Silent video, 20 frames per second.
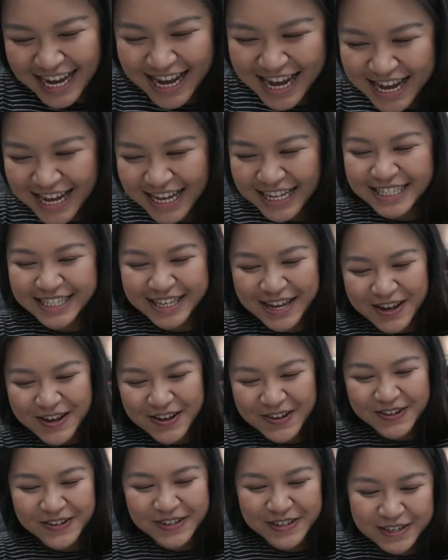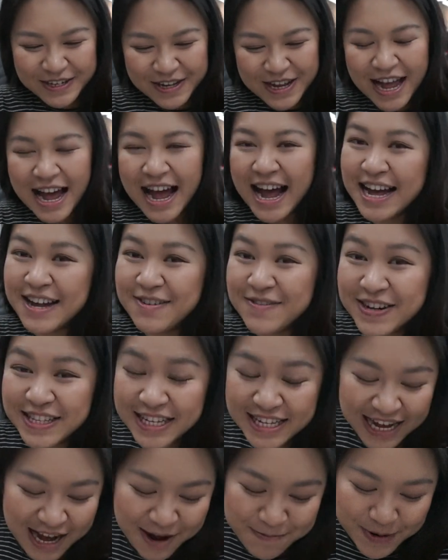yeah, so I
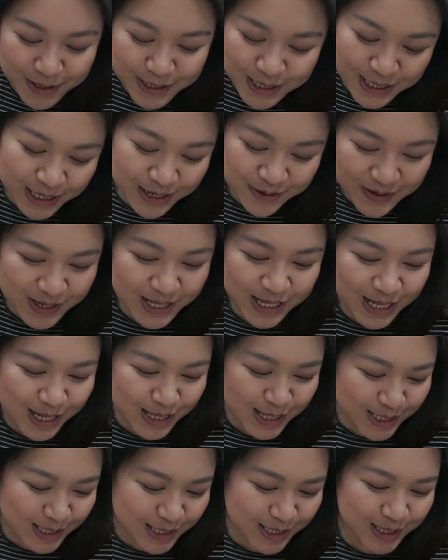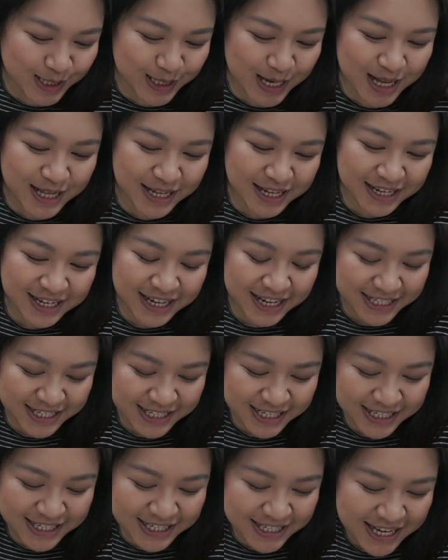really, I personally really like the Caesar salad. It's
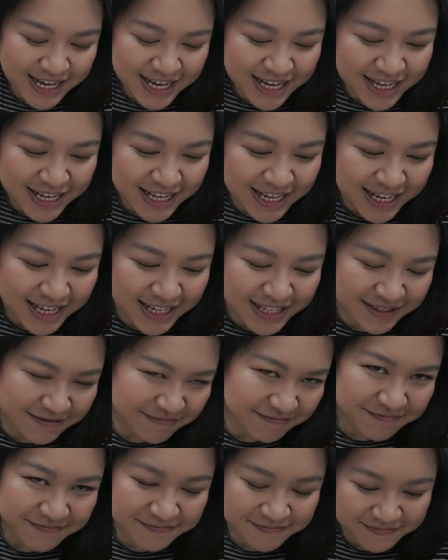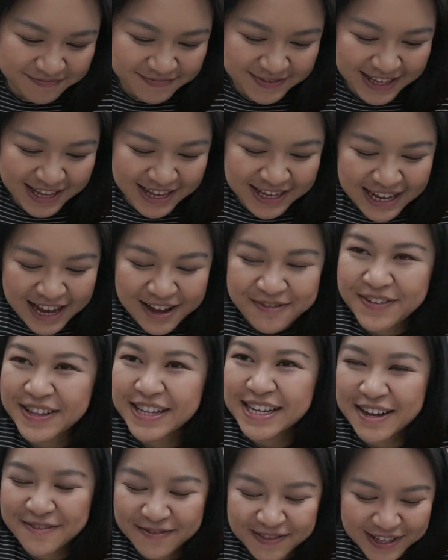just, I feel
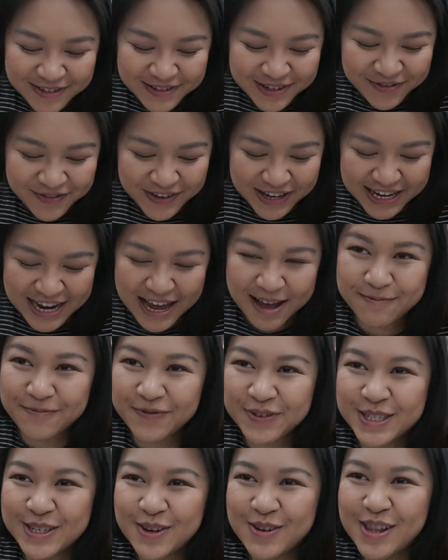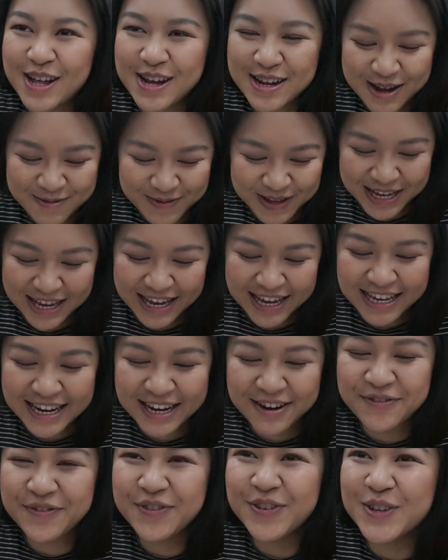like I've lived in Vietnam for so long. I'm like
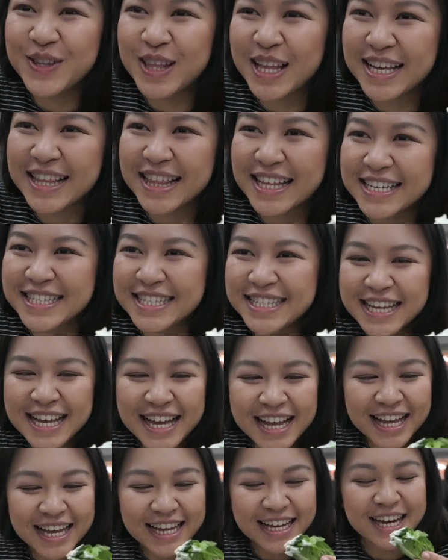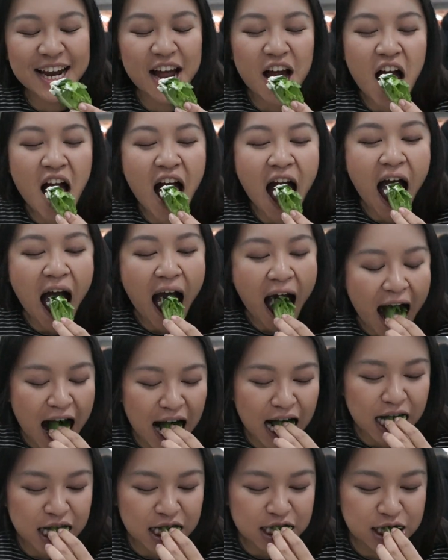eating food like this, you know? On your
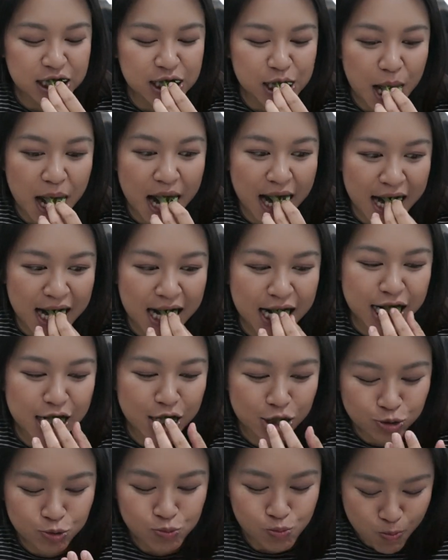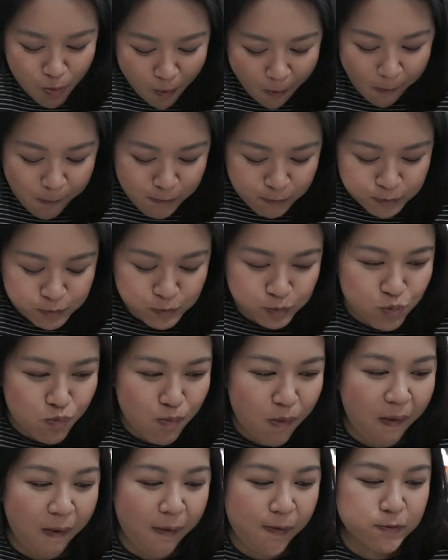bare head. Uh huh.
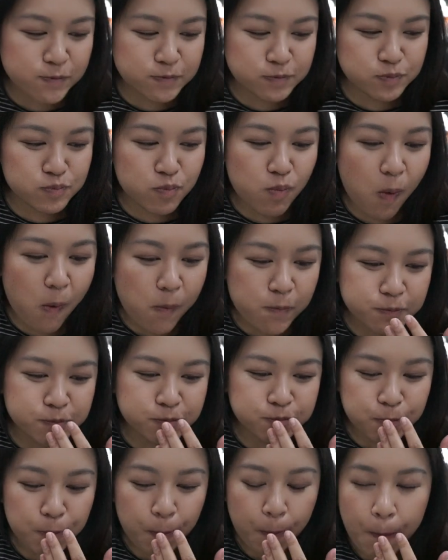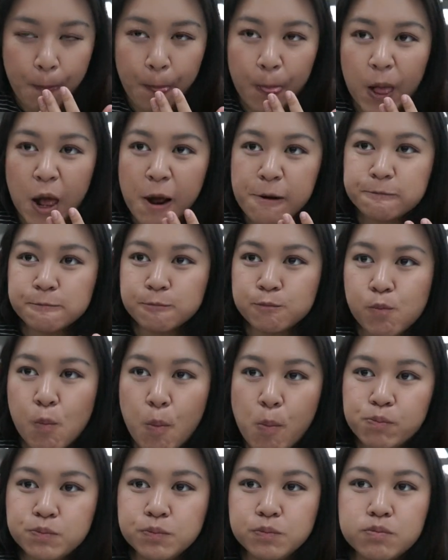Uh, oh. you try one of those
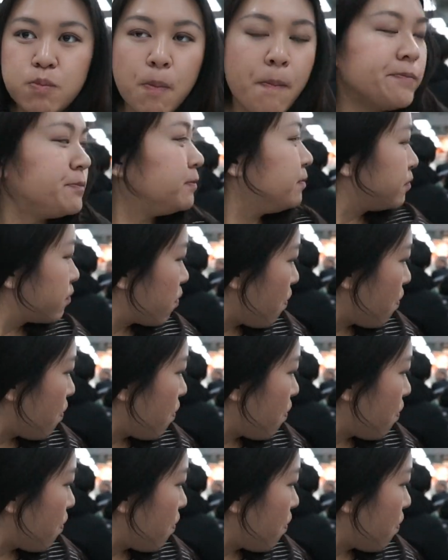teriyaki